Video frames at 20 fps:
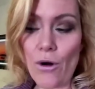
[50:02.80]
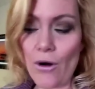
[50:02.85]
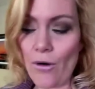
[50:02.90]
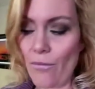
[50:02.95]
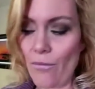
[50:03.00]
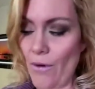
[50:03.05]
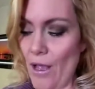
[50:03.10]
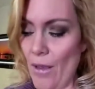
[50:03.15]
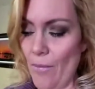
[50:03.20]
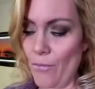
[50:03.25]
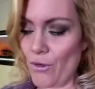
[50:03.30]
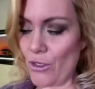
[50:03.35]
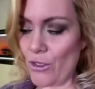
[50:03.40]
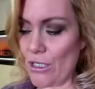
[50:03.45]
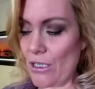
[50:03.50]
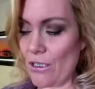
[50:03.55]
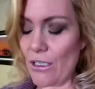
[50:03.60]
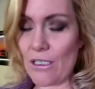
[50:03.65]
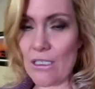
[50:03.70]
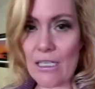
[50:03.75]
Brazilian
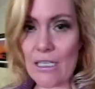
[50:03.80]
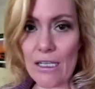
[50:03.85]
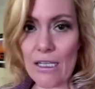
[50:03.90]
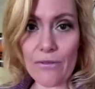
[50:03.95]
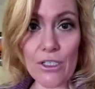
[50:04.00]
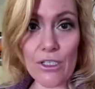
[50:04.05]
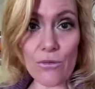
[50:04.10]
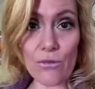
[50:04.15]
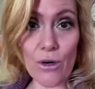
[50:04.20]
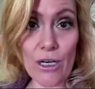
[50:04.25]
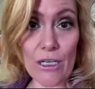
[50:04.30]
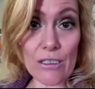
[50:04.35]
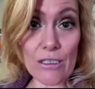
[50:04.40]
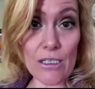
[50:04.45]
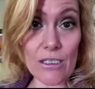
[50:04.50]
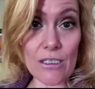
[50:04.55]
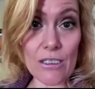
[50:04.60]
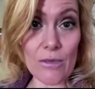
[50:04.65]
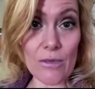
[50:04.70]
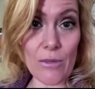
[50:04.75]
television where I did some
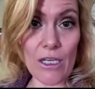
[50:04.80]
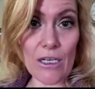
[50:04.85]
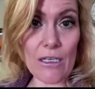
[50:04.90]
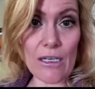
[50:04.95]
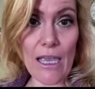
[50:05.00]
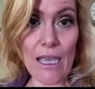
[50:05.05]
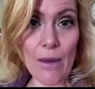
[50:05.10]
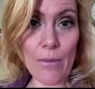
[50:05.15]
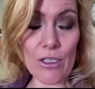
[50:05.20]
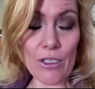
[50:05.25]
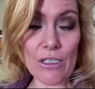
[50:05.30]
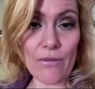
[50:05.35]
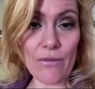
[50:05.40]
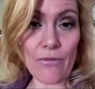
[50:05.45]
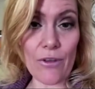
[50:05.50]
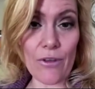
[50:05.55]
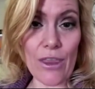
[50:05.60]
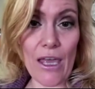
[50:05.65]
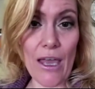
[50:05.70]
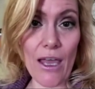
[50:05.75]
hidden camera stuff for
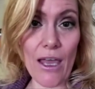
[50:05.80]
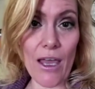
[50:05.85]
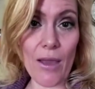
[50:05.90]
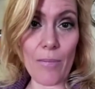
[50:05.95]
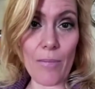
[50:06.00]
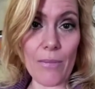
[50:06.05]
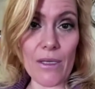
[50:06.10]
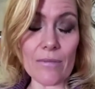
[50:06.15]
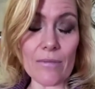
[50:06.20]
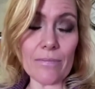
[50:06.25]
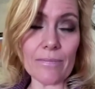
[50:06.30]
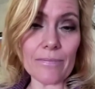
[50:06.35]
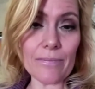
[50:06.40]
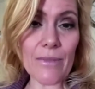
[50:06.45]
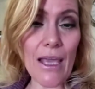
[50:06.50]
them. And yeah.